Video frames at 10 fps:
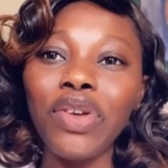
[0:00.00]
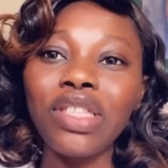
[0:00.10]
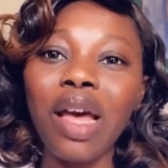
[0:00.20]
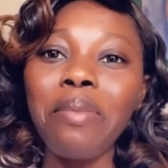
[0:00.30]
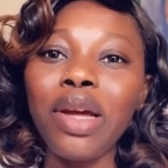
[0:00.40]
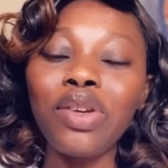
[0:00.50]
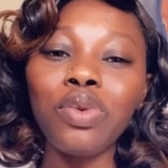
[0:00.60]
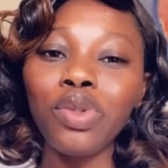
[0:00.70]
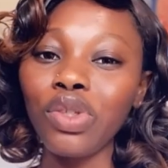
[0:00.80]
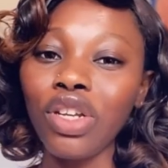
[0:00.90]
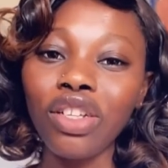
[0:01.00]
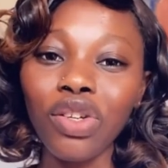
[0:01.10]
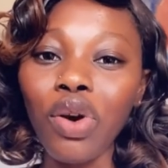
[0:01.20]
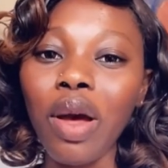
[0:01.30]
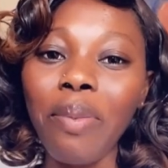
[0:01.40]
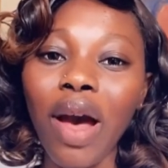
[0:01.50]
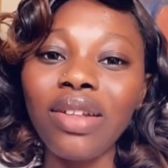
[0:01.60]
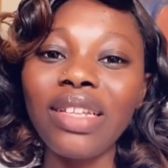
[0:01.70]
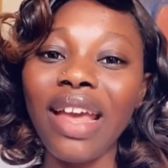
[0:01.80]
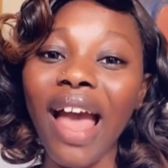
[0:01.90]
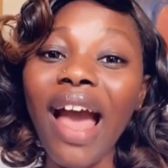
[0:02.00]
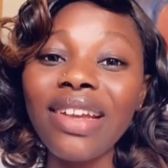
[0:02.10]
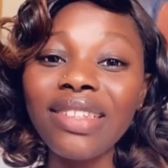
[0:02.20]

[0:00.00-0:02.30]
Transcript: you're somebody who do not know about the high